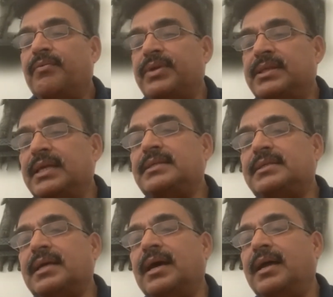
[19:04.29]
With
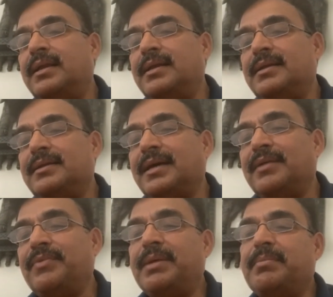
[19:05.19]
this, I'll
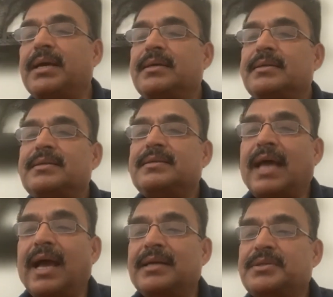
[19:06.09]
convey my
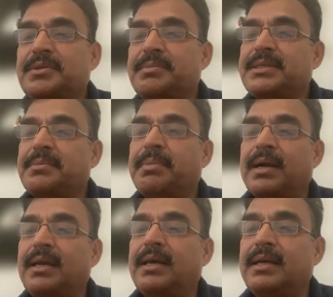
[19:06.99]
thanks to Mr.
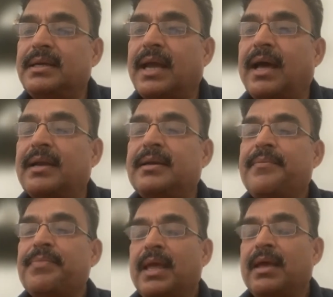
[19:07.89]
Pandey and entire
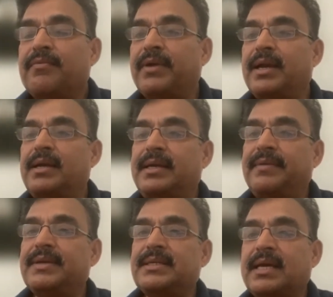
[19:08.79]
faculty
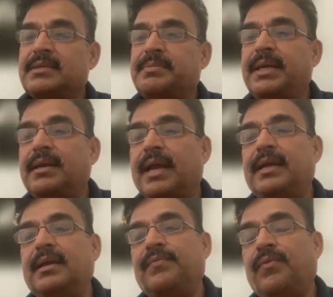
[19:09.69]
which has been
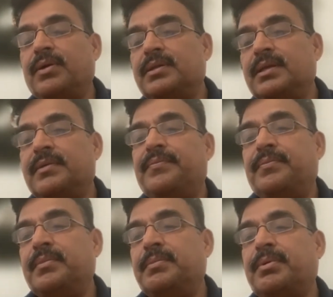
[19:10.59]
lined up for the
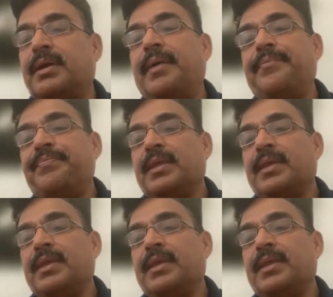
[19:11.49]
program.